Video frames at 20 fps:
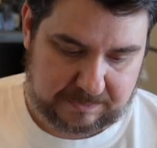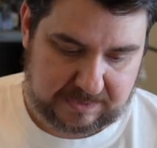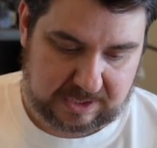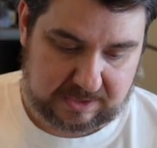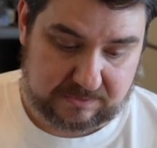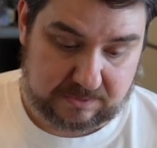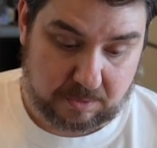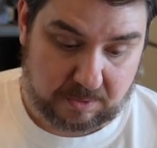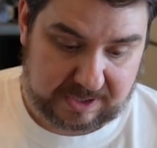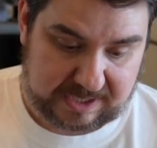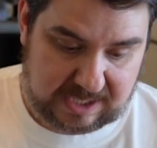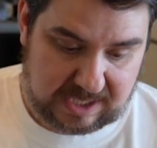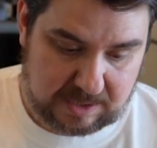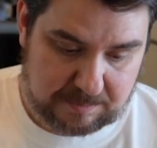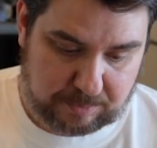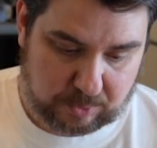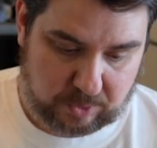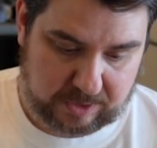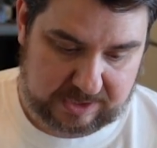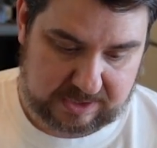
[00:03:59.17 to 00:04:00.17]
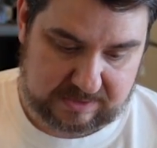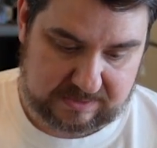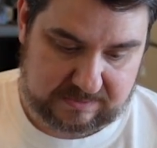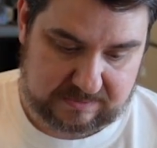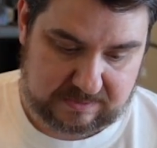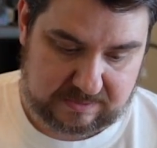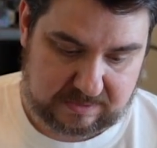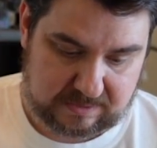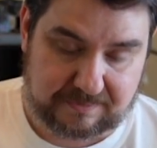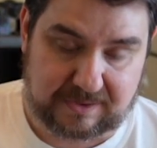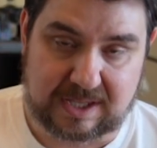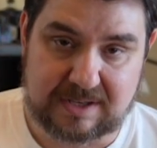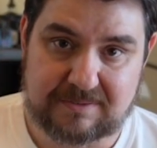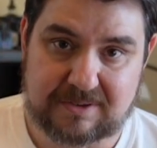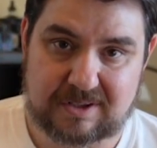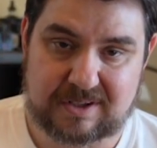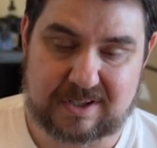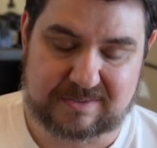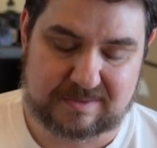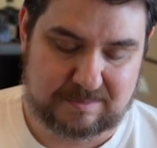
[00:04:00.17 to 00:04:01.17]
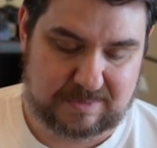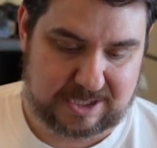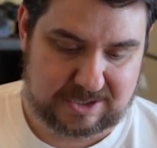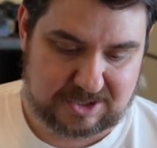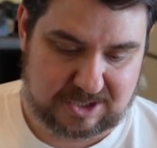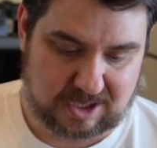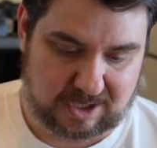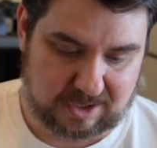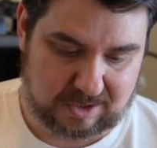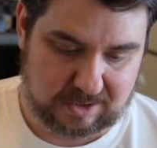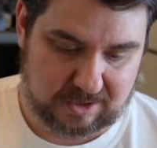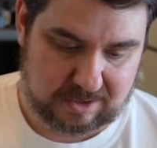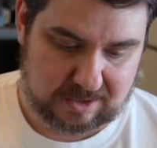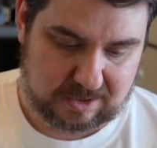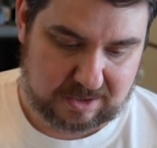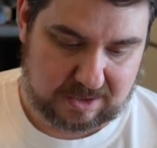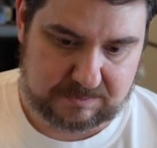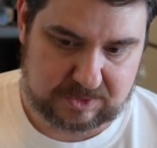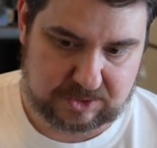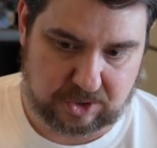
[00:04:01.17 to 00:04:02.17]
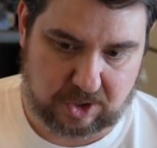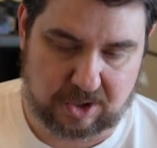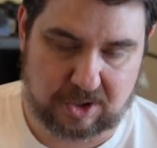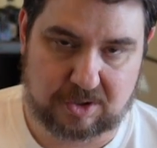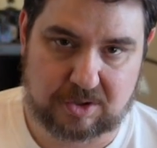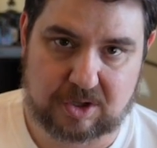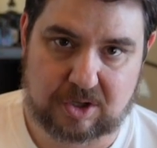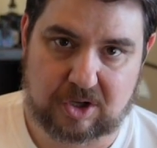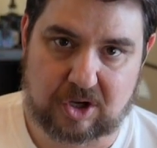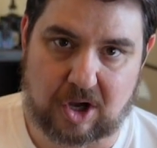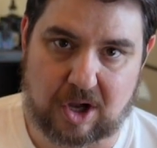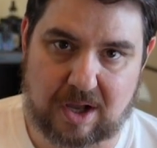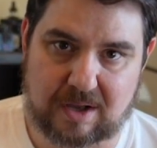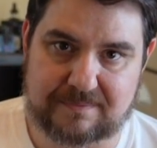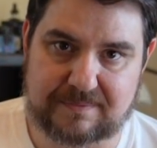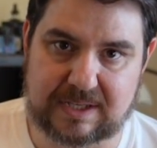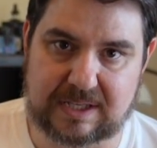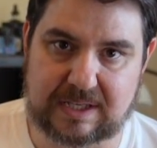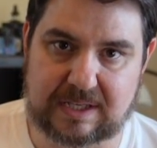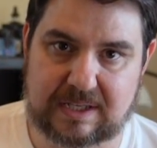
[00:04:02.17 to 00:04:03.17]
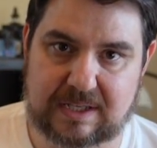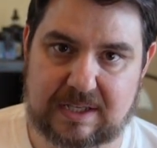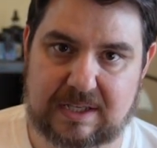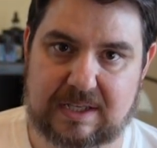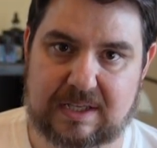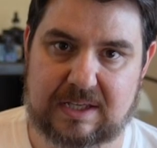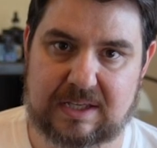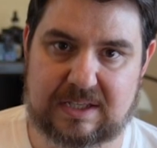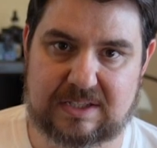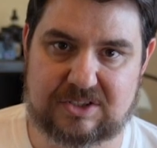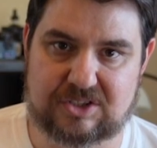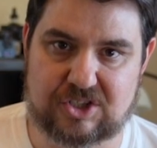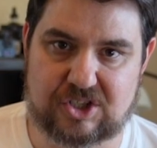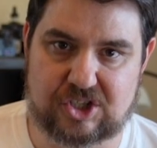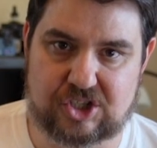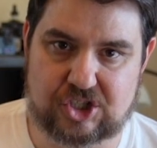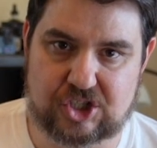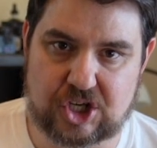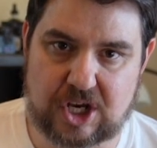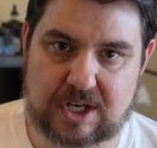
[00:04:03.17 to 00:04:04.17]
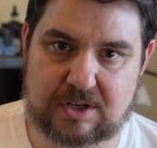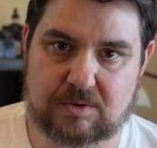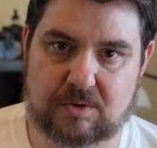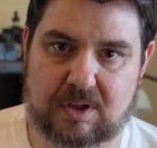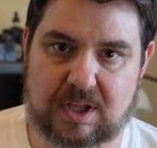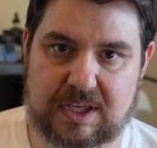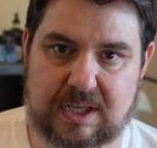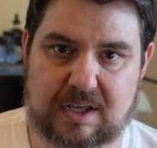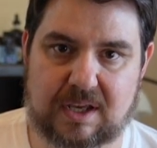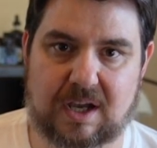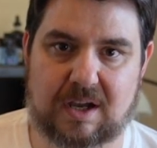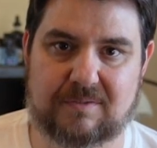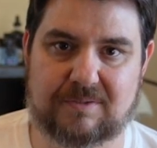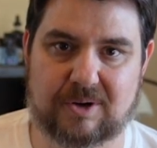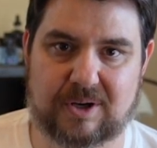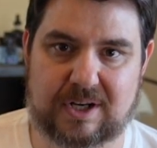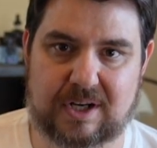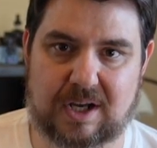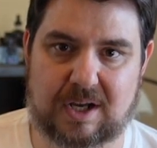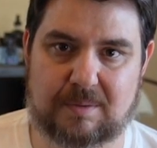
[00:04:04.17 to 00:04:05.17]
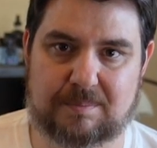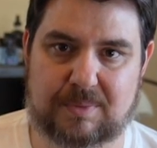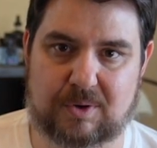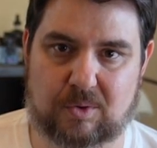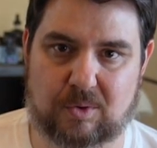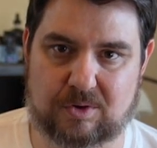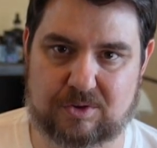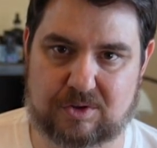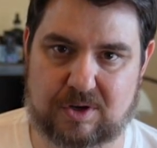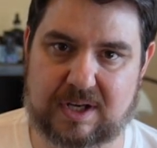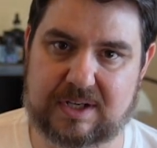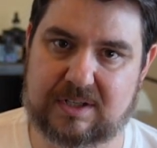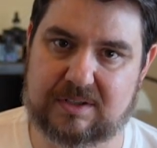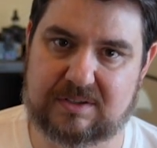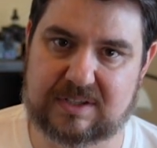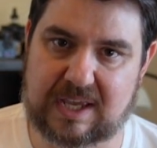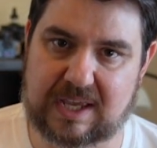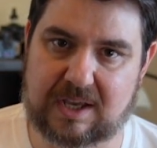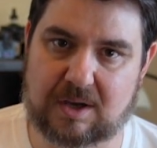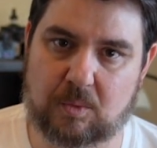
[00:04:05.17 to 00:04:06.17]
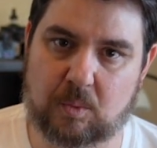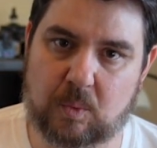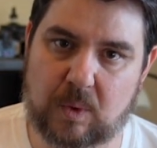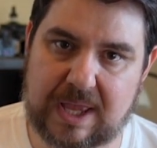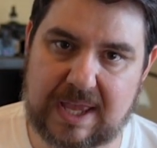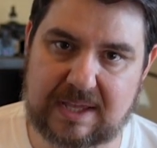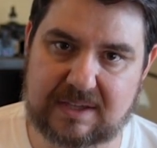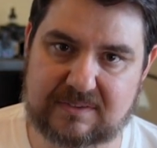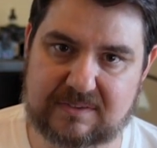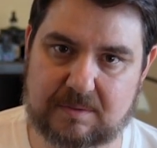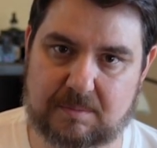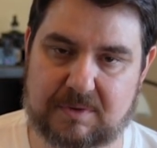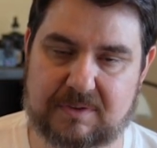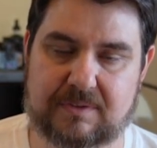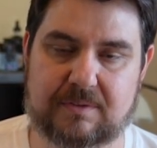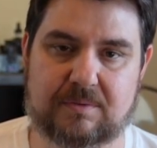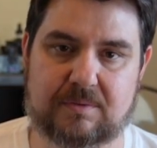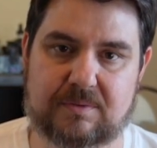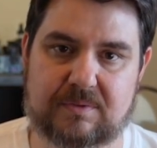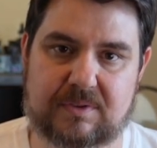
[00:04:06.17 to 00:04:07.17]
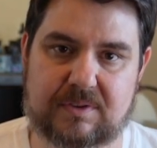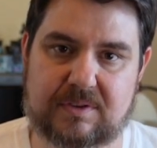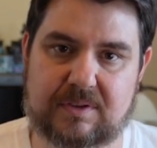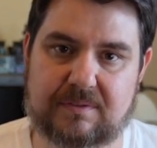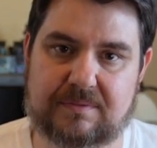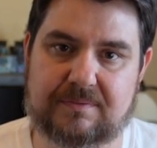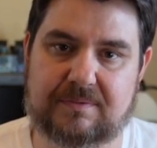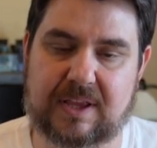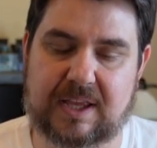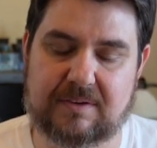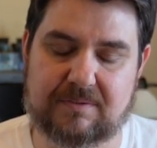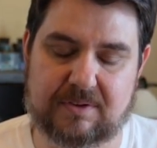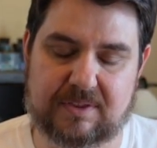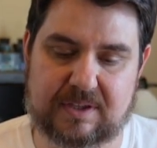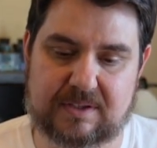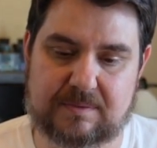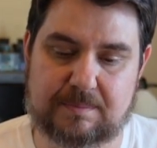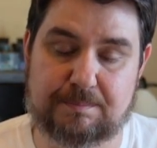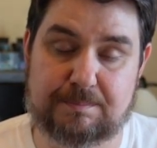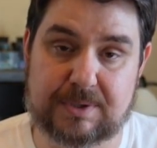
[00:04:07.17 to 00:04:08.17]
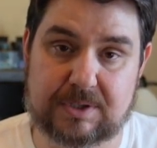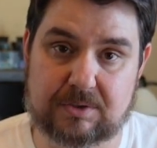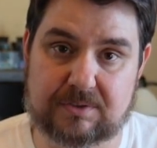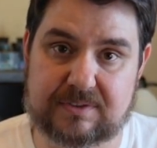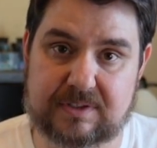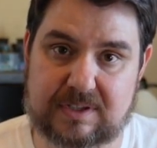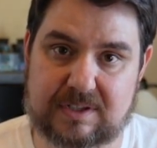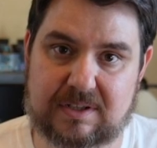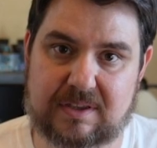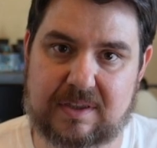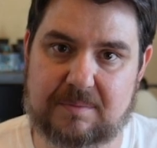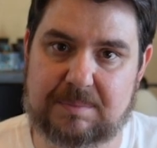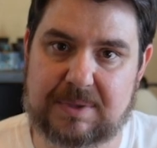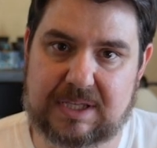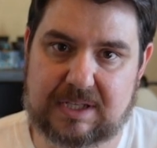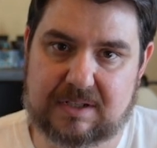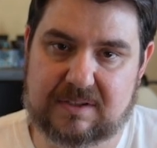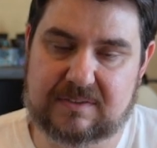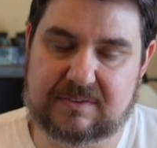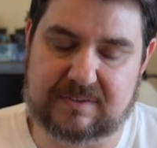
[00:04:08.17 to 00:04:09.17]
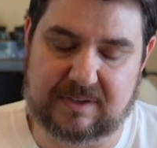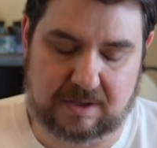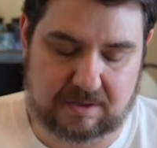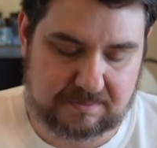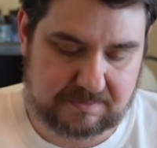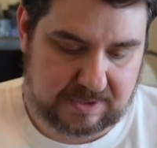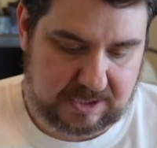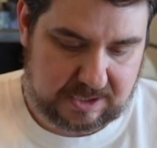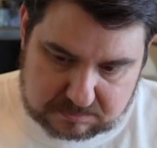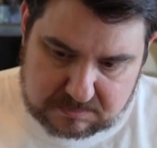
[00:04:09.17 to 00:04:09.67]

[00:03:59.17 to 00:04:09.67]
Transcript: And so a key point is flavor doesn't match color. Dark coffee is generally covering up or trying to take away some of the flavor that's built into the bean itself.